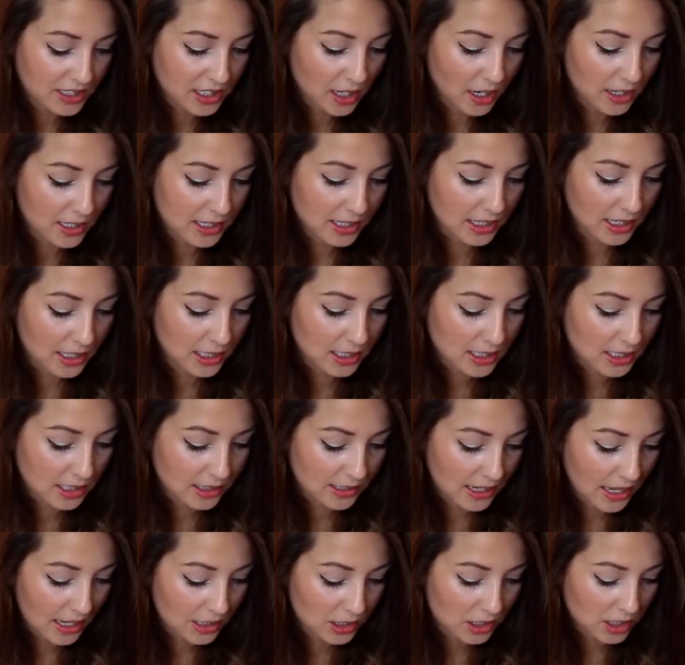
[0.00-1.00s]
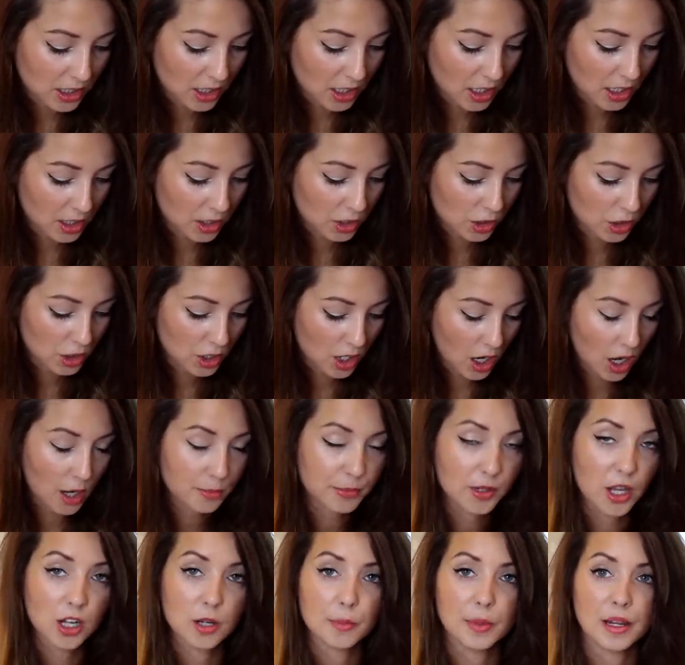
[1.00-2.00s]
decided that
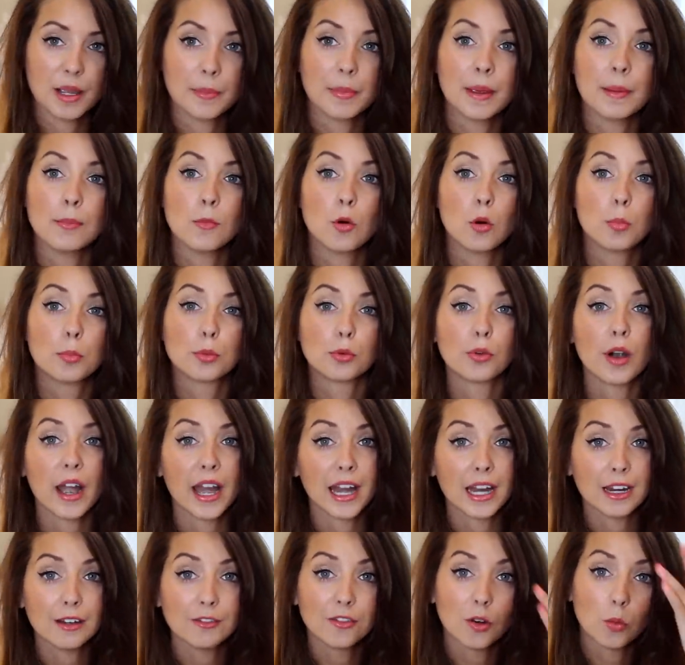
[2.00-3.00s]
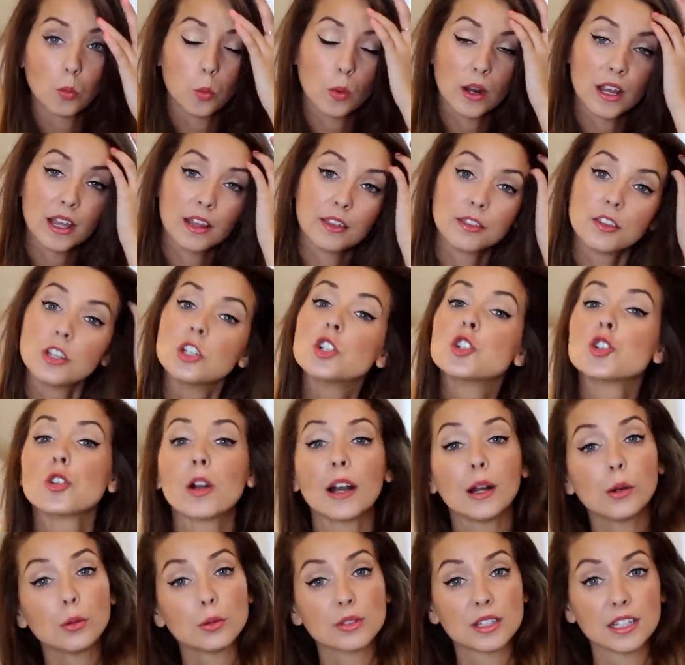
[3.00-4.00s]
I'm going to be a bit more brave with
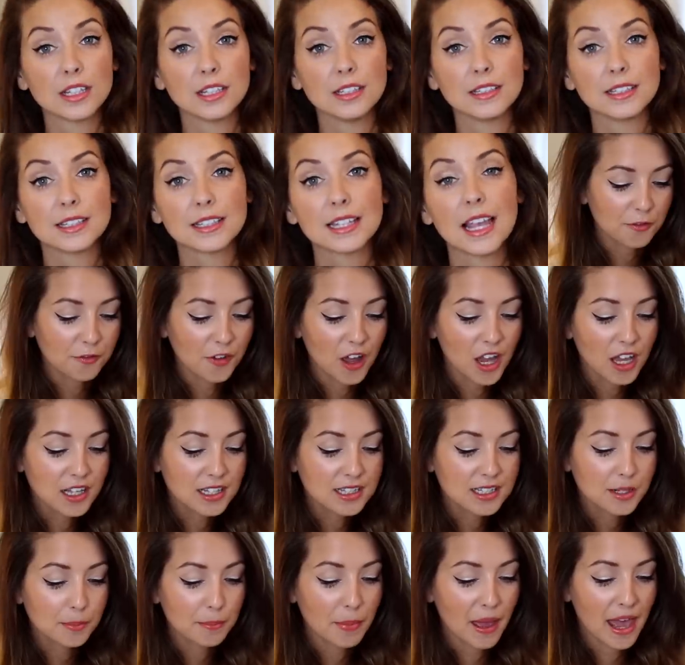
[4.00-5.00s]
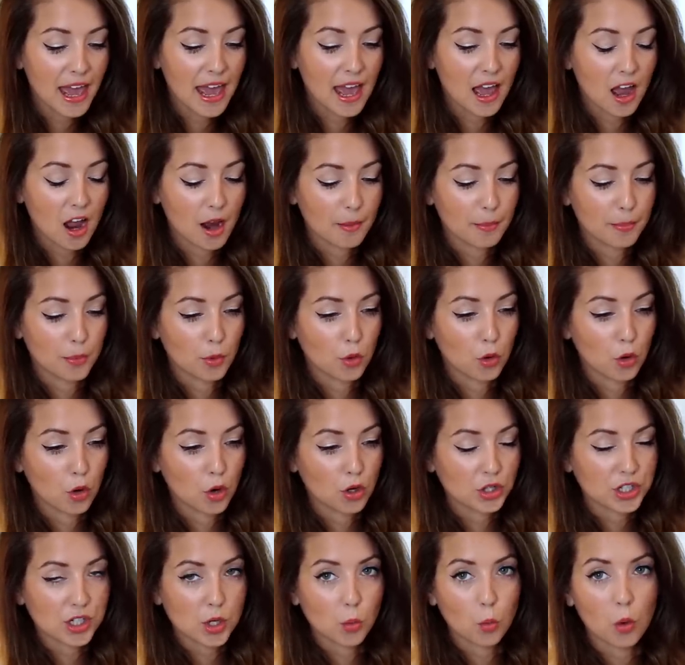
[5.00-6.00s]
trousers. The first pair I
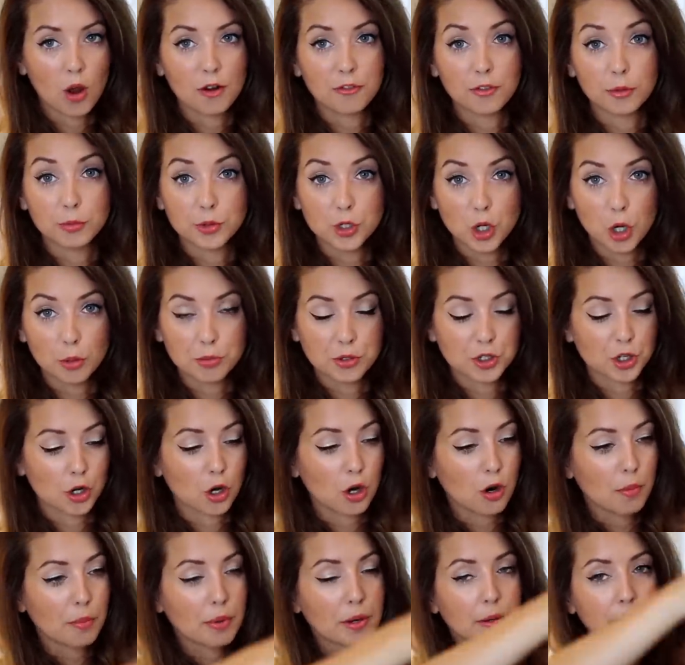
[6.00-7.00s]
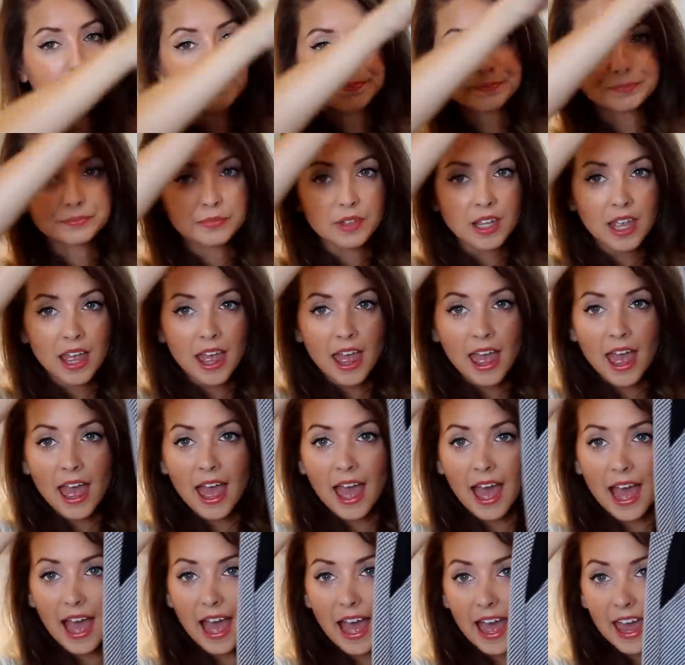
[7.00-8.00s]
bought were from Topshop
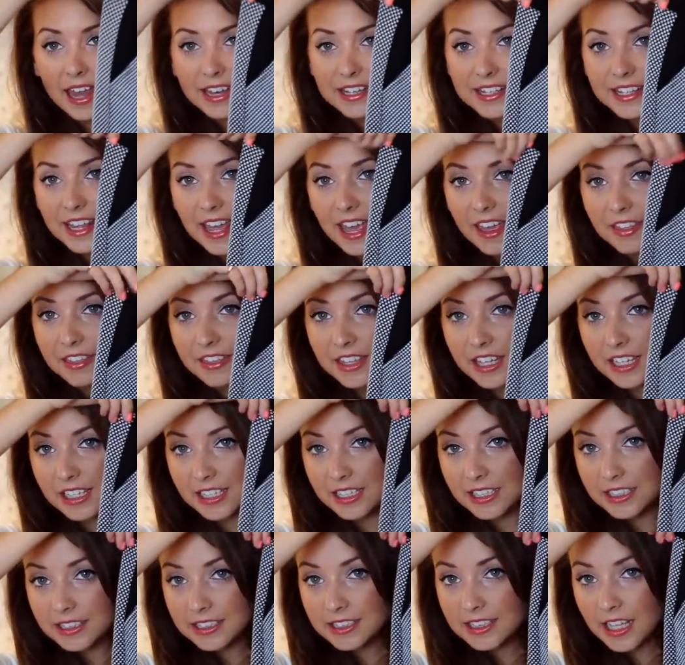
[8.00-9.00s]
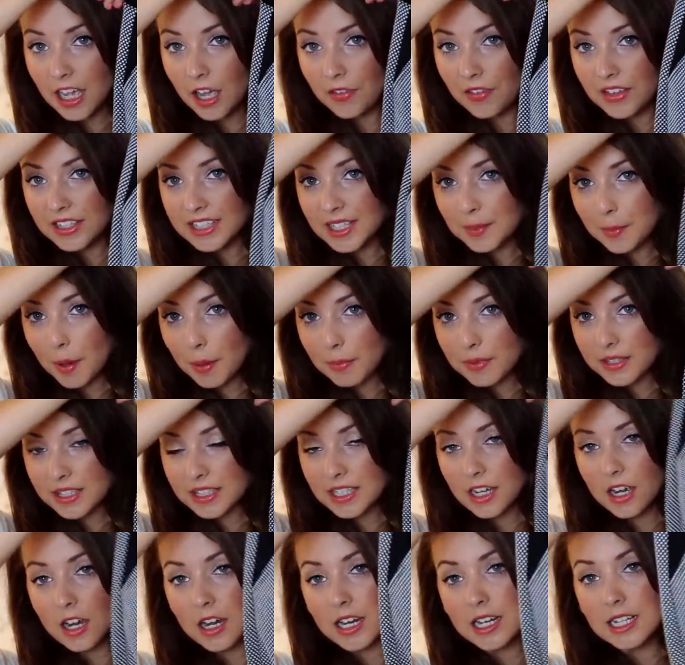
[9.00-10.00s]
and they're these and they zip up the
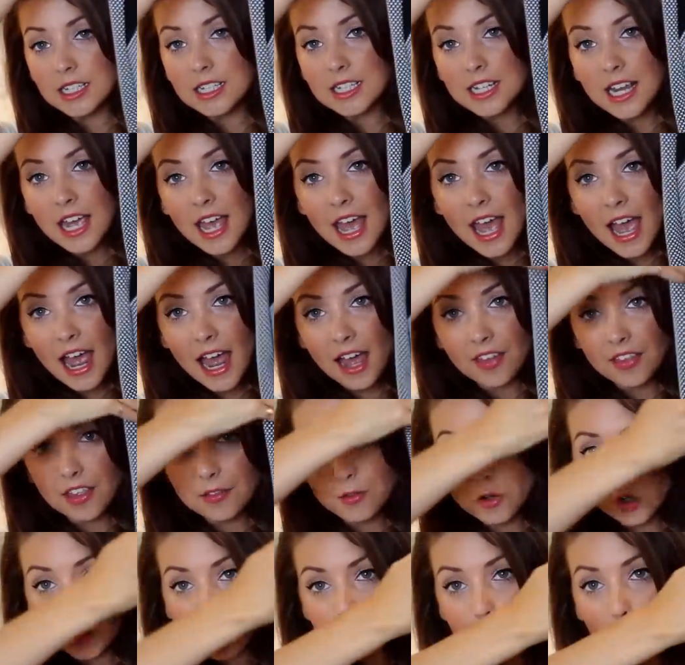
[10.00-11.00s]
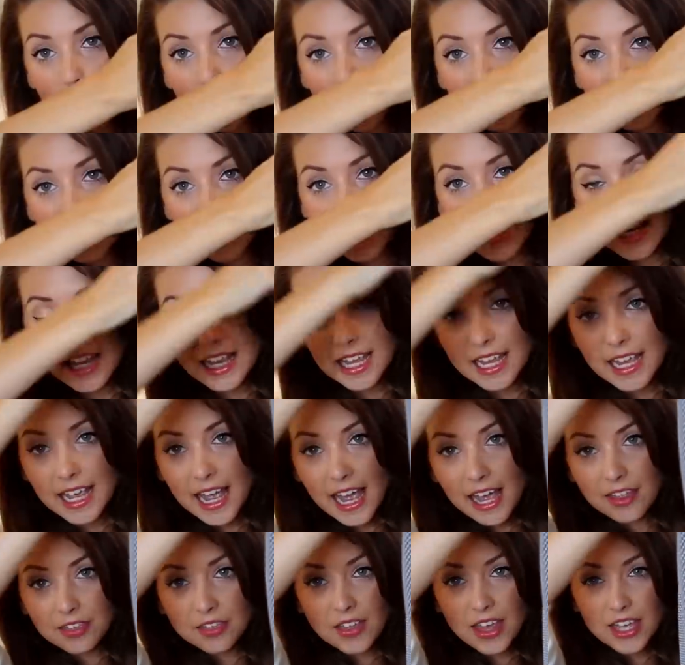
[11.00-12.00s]
side and they've got pockets
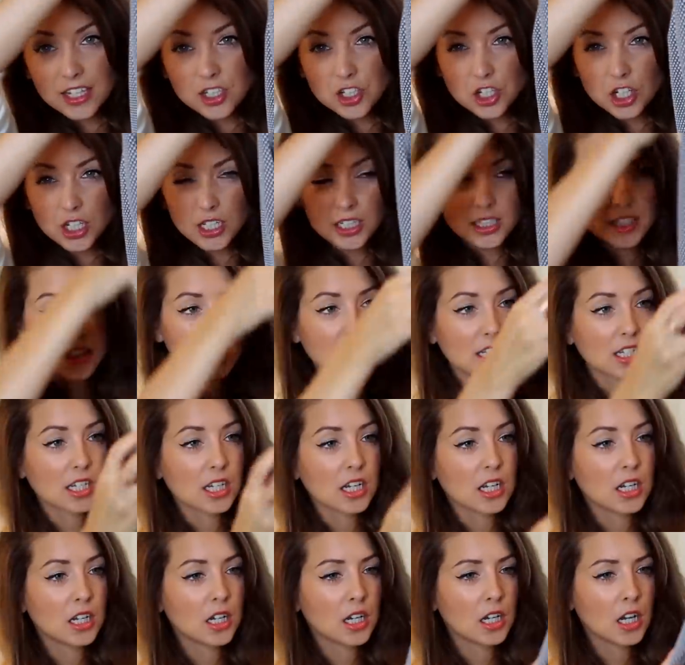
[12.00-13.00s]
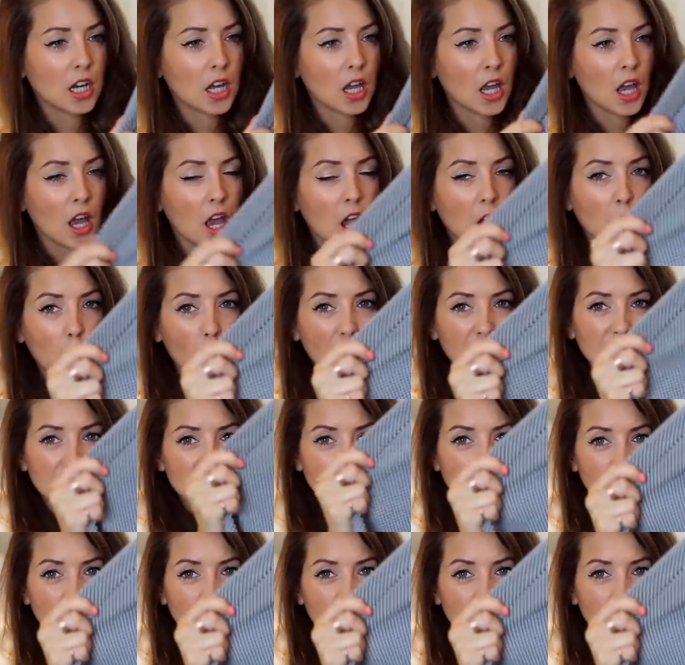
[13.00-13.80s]
here and they're just quite